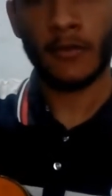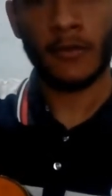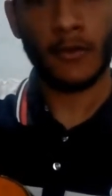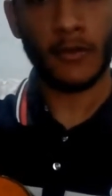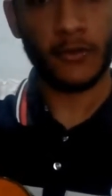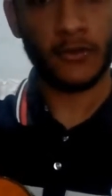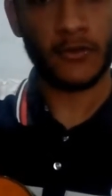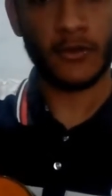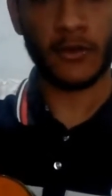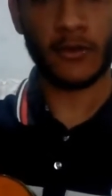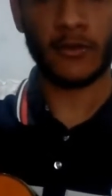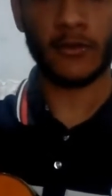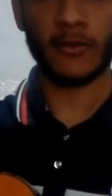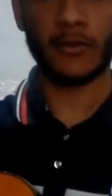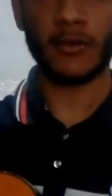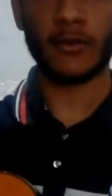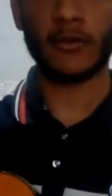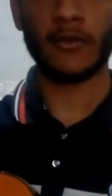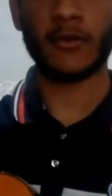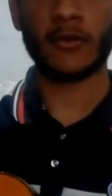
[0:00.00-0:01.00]
start
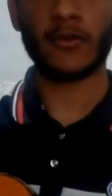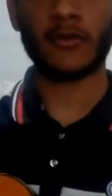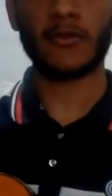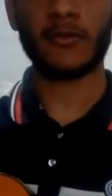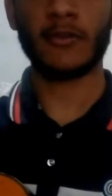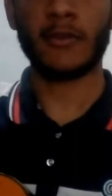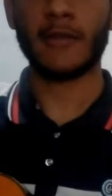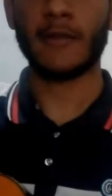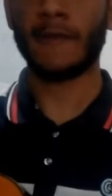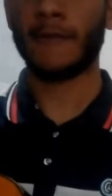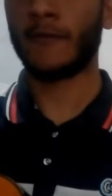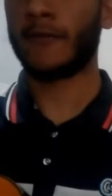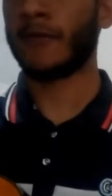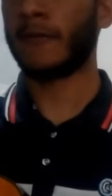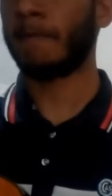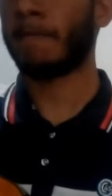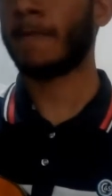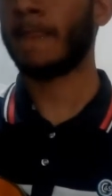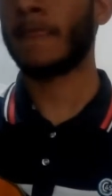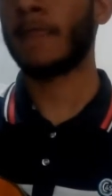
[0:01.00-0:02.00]
tuning your strings.
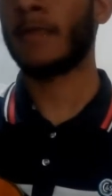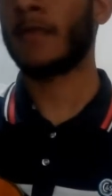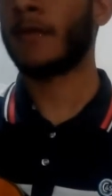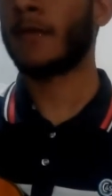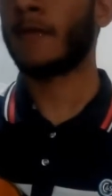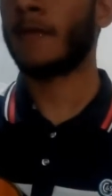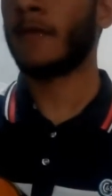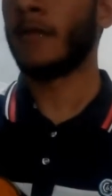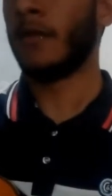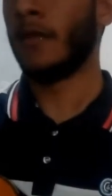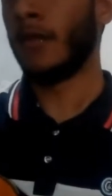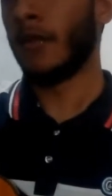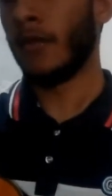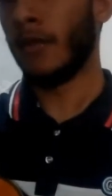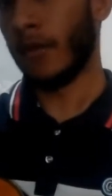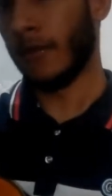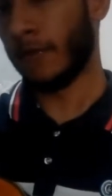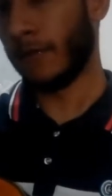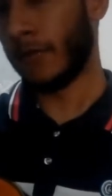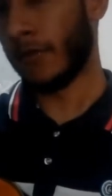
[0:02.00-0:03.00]

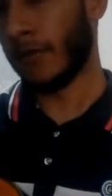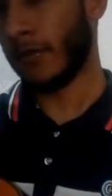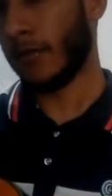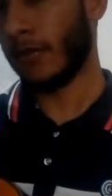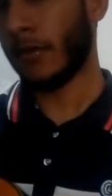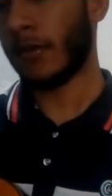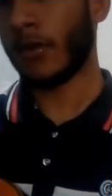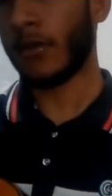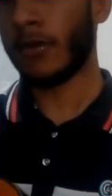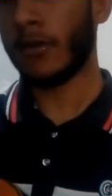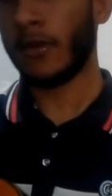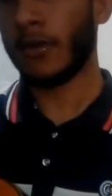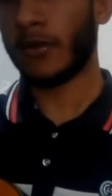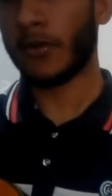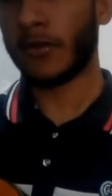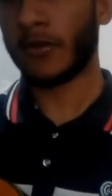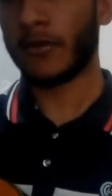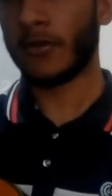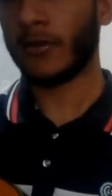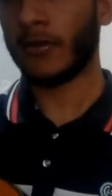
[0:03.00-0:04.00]
If you know your
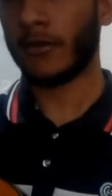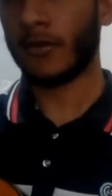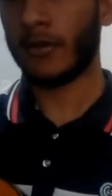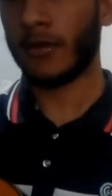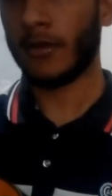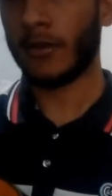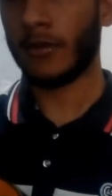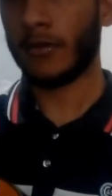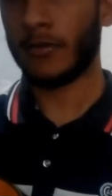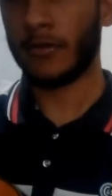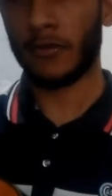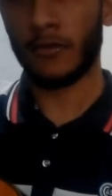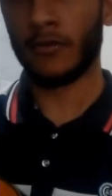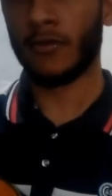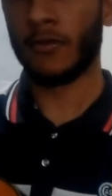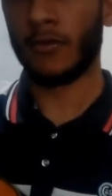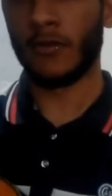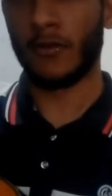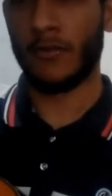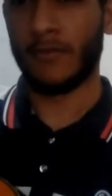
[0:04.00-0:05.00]
tuning,
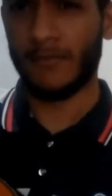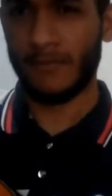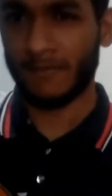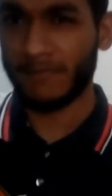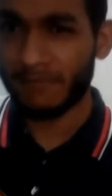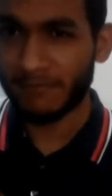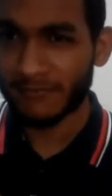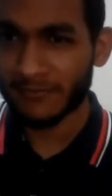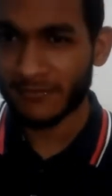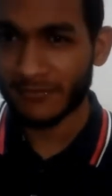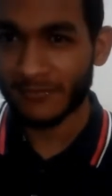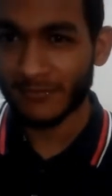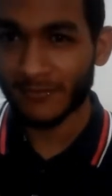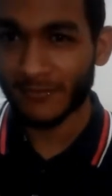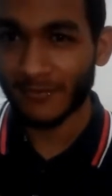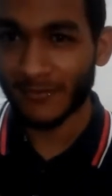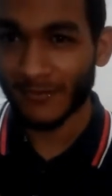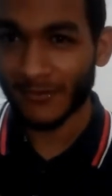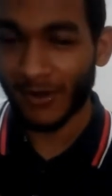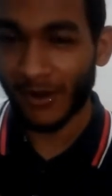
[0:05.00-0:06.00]
you
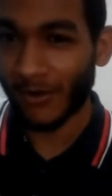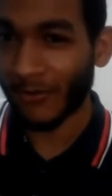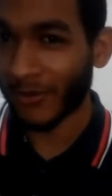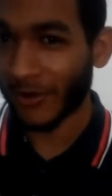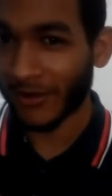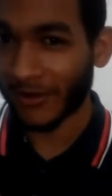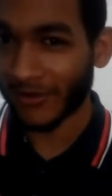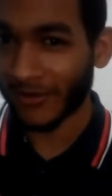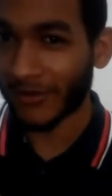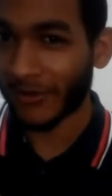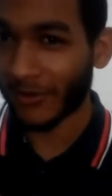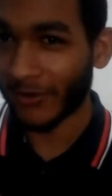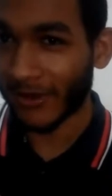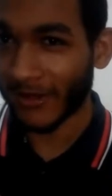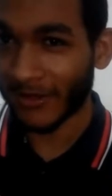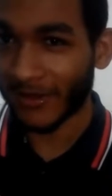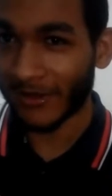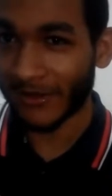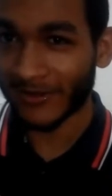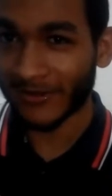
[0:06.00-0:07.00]
already know a
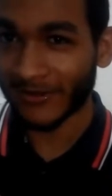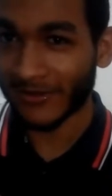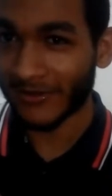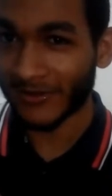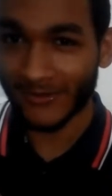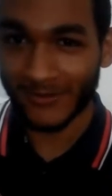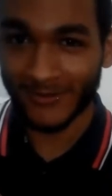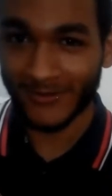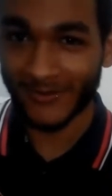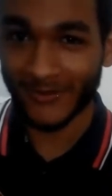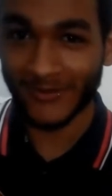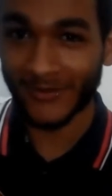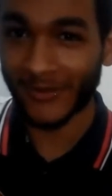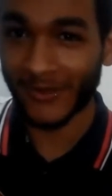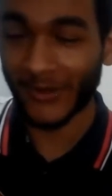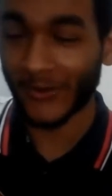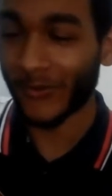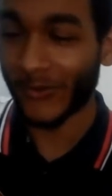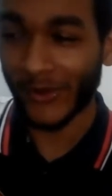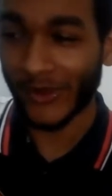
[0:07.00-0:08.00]
lot.
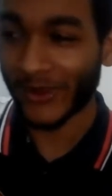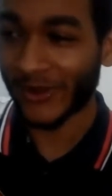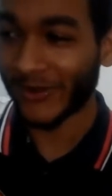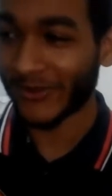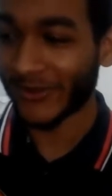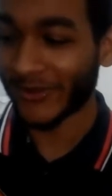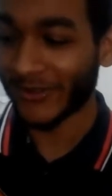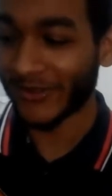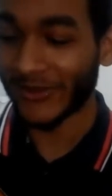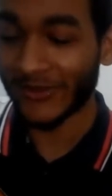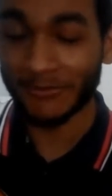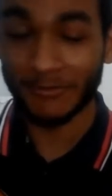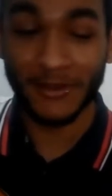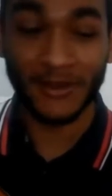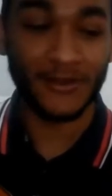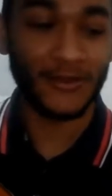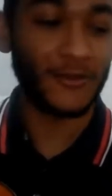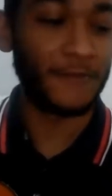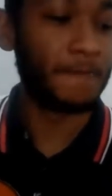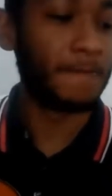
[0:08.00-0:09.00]
And why are you in this
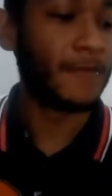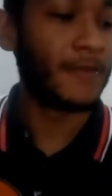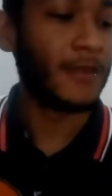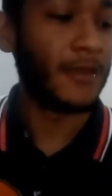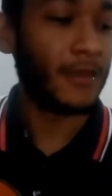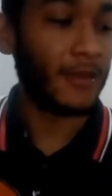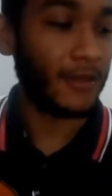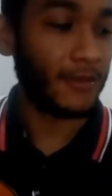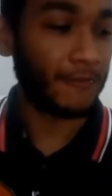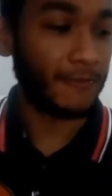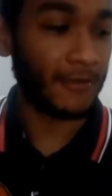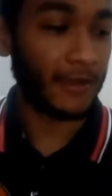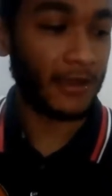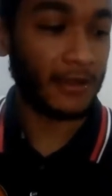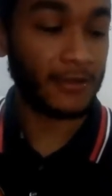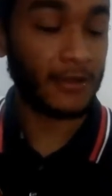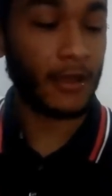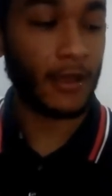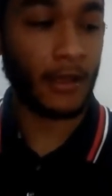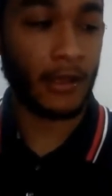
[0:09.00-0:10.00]
video? If
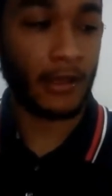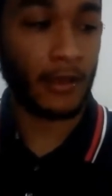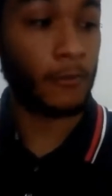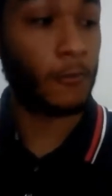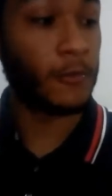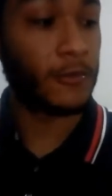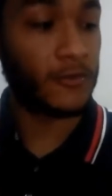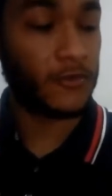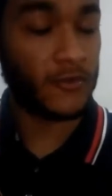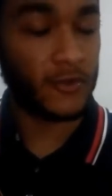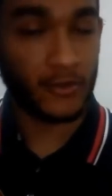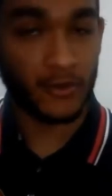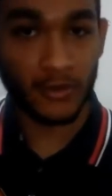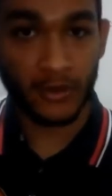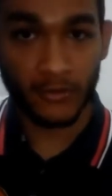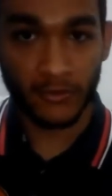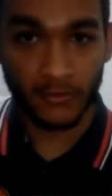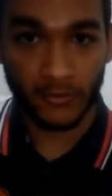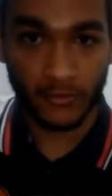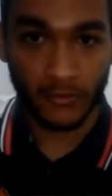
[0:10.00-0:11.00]
not, I would
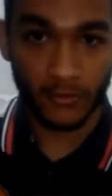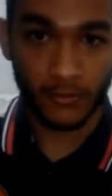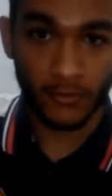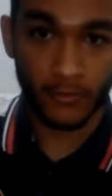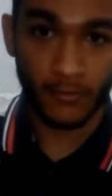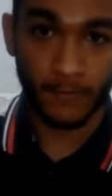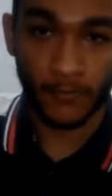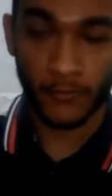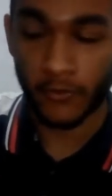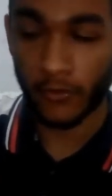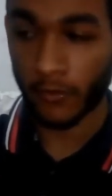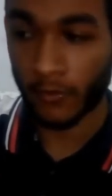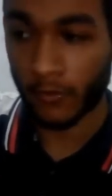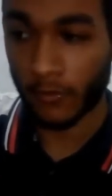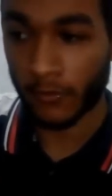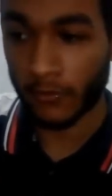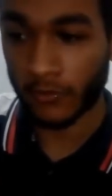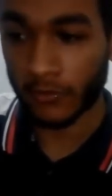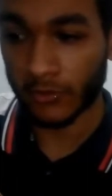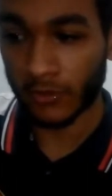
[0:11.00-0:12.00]
suggest you to
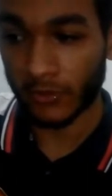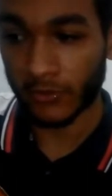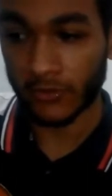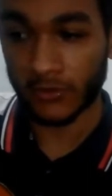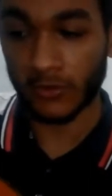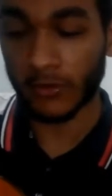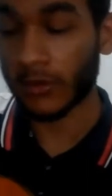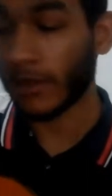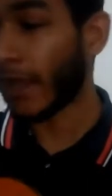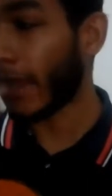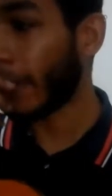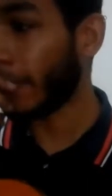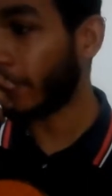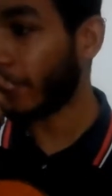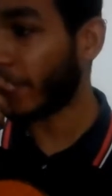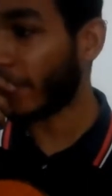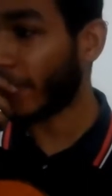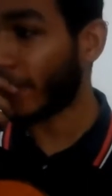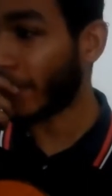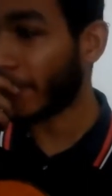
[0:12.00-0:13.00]
search online
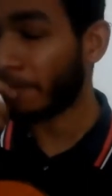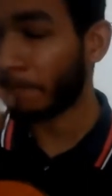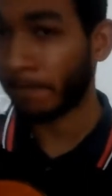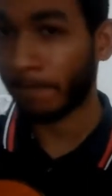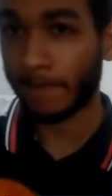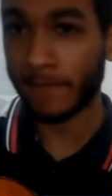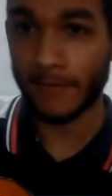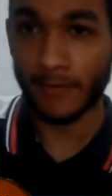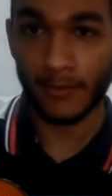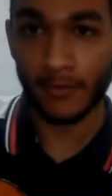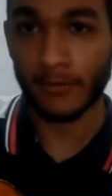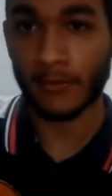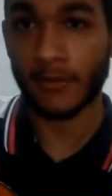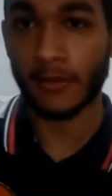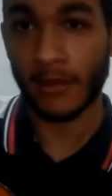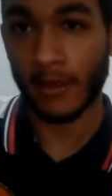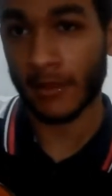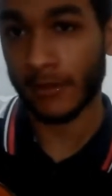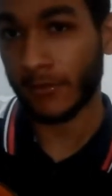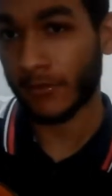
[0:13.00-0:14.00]
for an
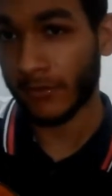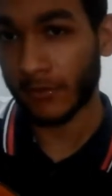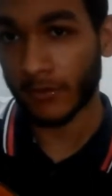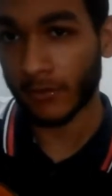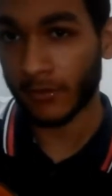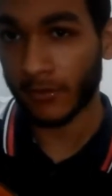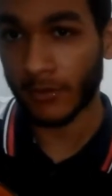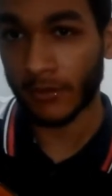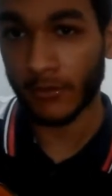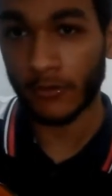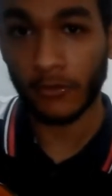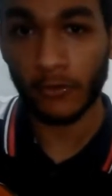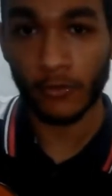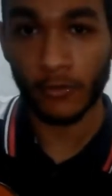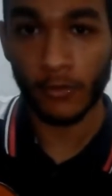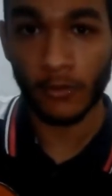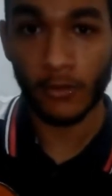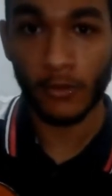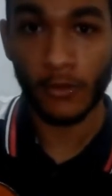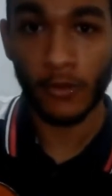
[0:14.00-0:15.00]
online tuning
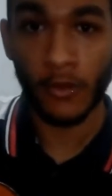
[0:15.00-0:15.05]
tool,